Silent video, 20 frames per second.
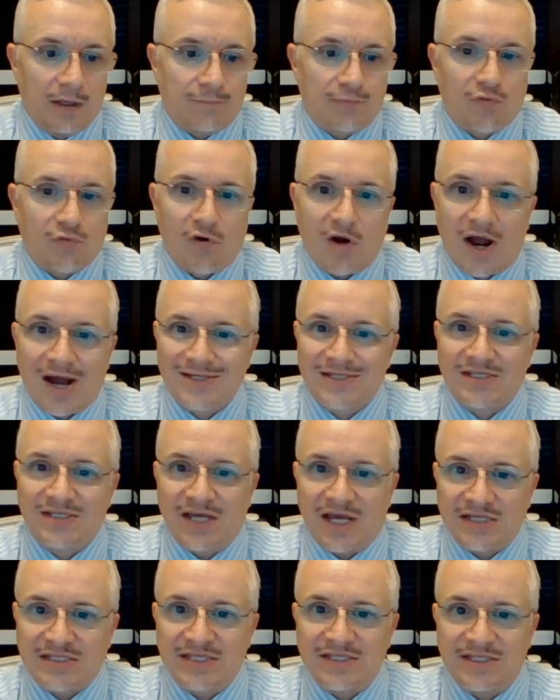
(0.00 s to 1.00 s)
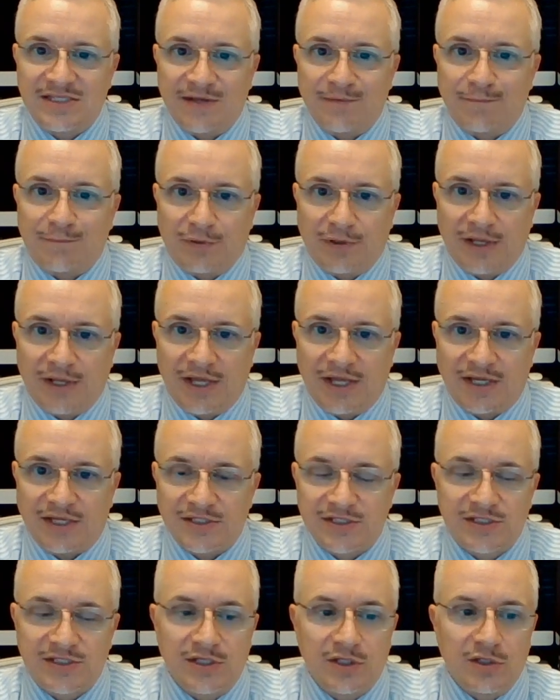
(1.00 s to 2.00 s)
processes in
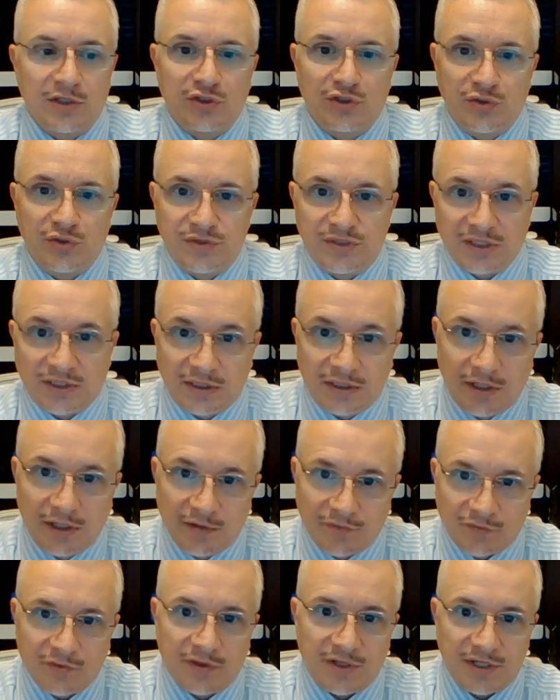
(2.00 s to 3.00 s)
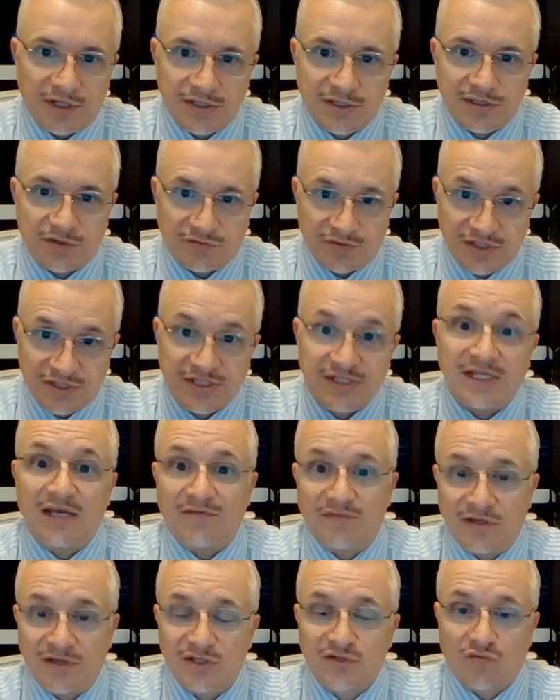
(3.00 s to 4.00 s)
place to deliver these, to
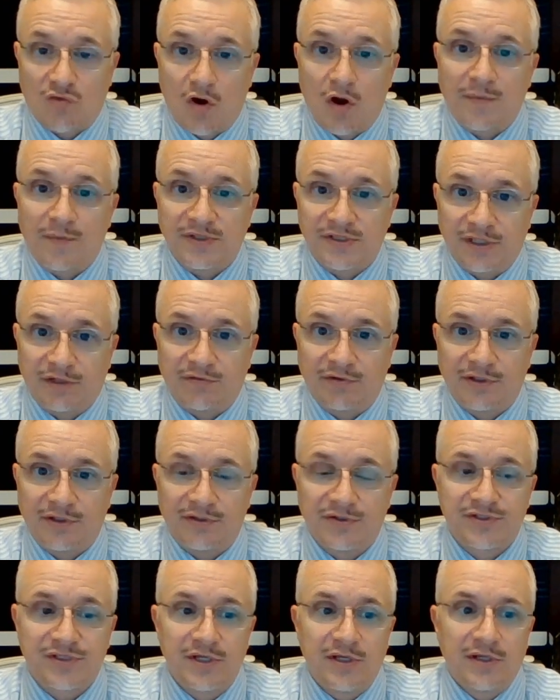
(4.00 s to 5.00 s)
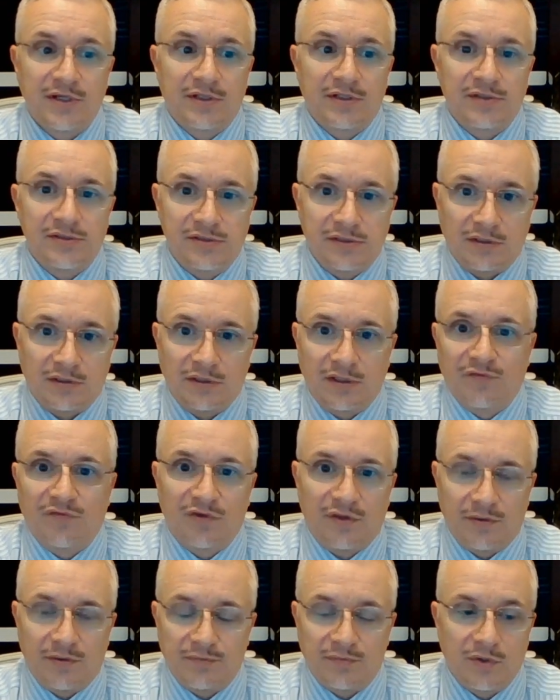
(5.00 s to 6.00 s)
receive these raw materials, deliver
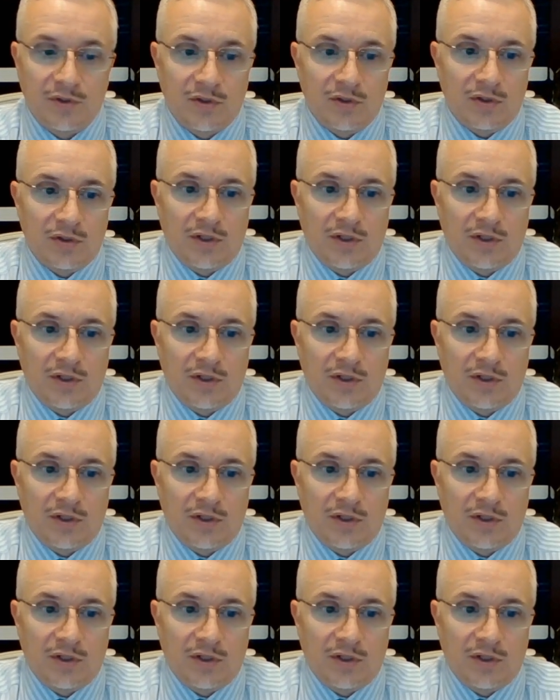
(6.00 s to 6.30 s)
them